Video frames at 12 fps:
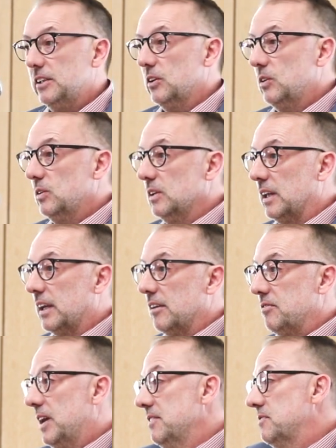You know,
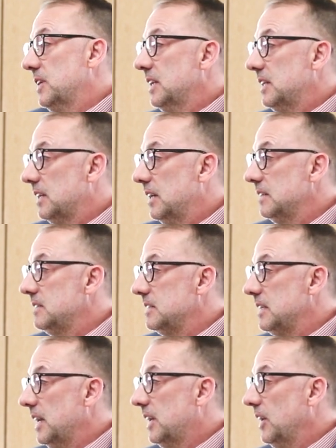like if I forget the
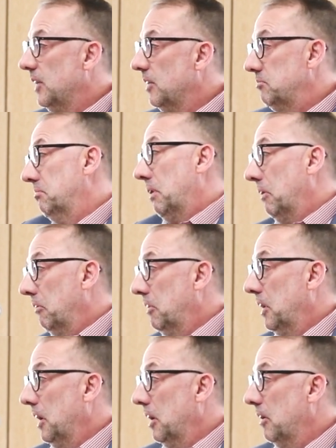kids at daycare, I
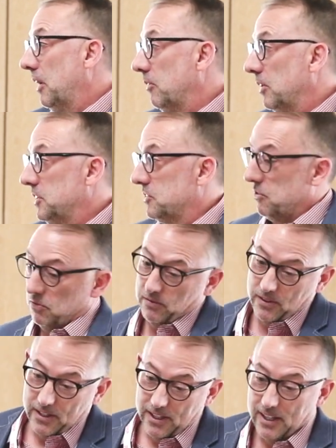don't care. I would just,
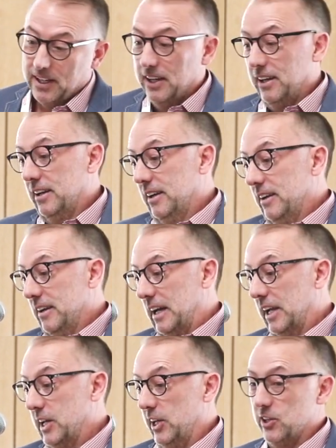
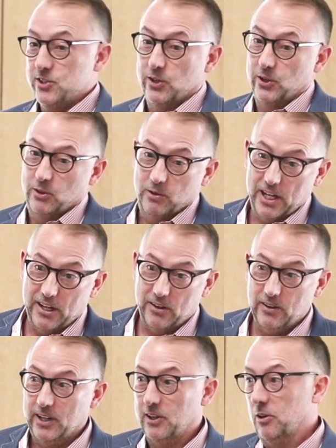I kind of turn
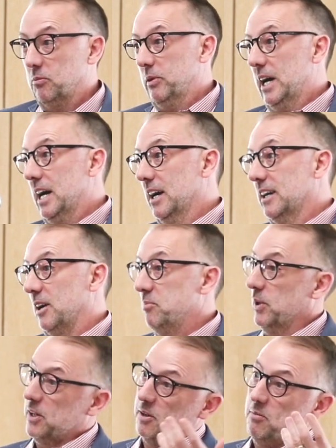around, I go back,
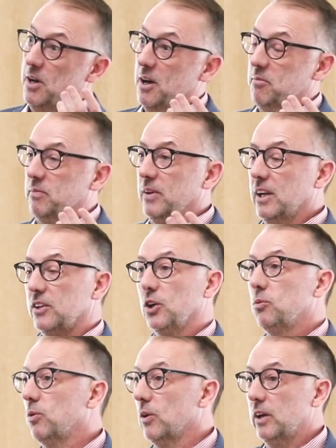I pick them up.
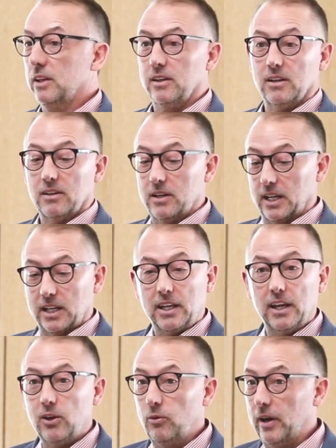You're worried they're going
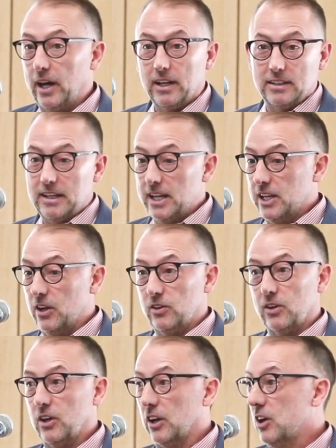to kick you out of
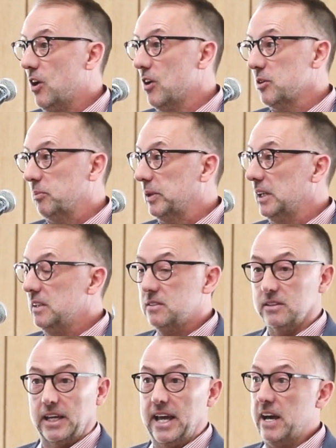daycare. They're going to call the
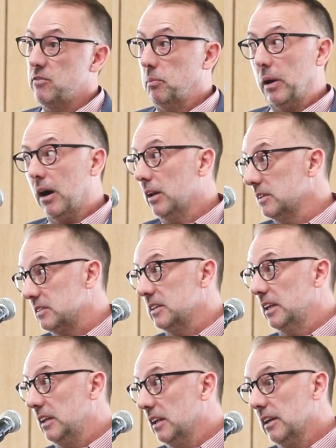police. They have a
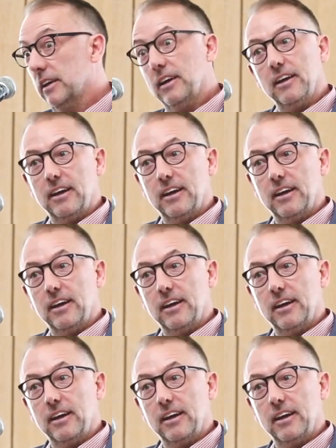policy.